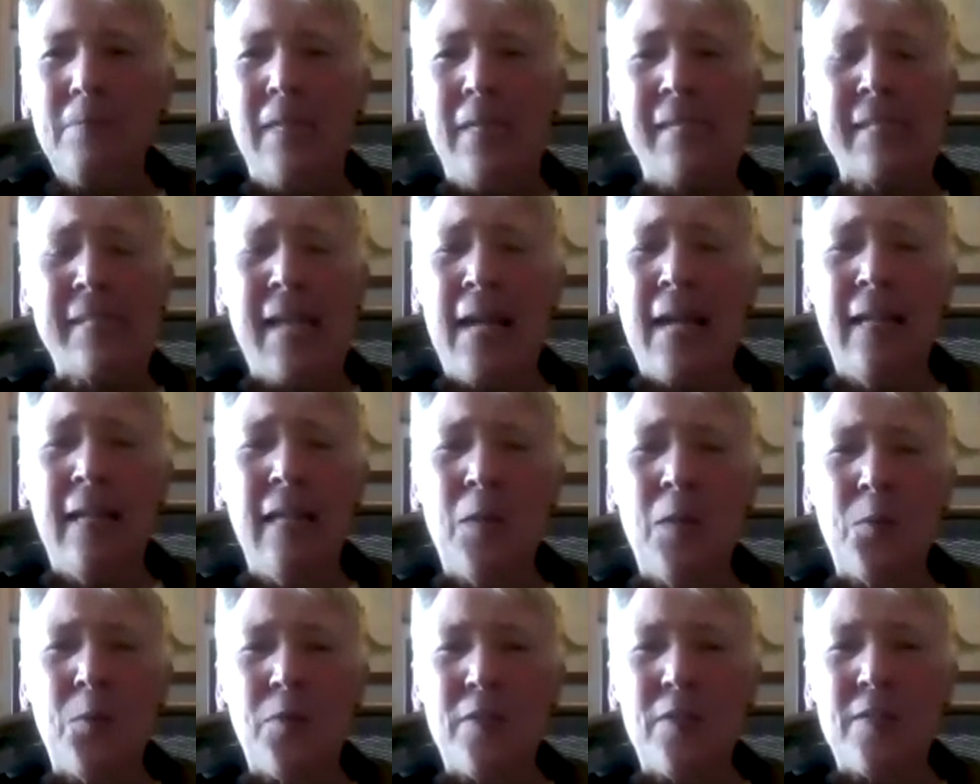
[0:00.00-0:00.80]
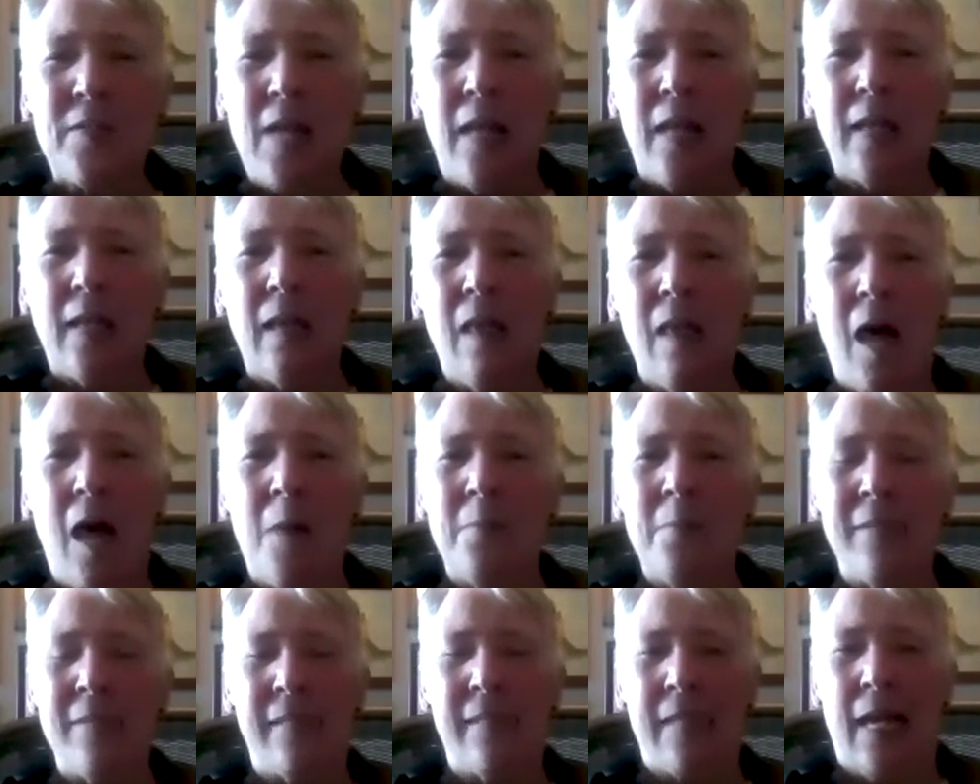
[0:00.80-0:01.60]
it's kind of like what the Dalai
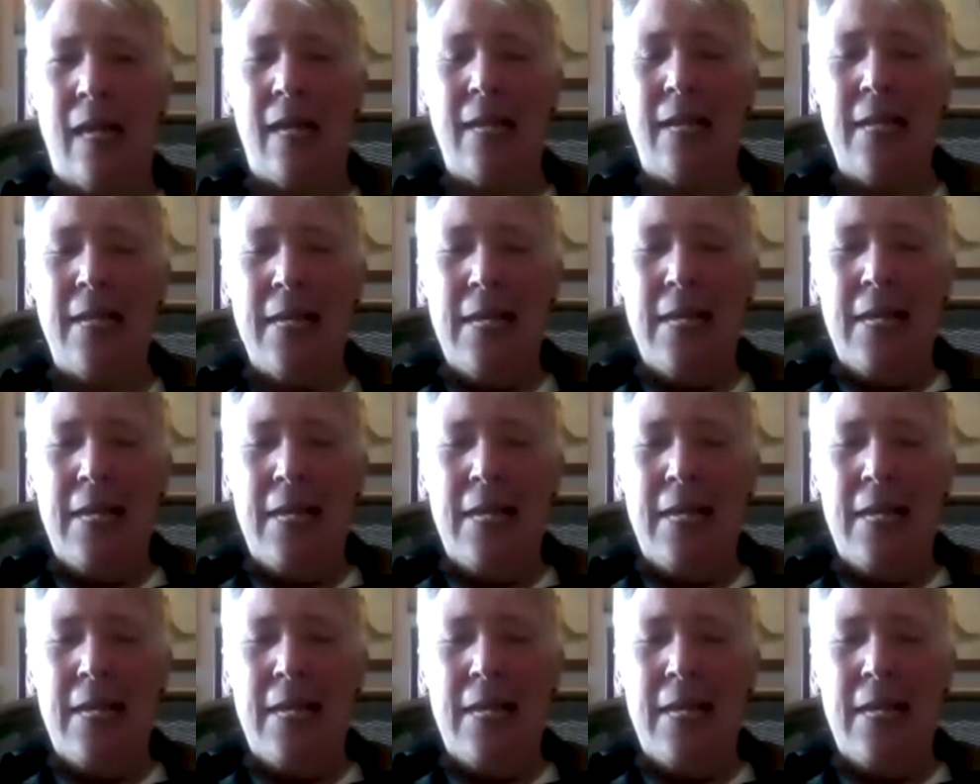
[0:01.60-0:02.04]
Lama said.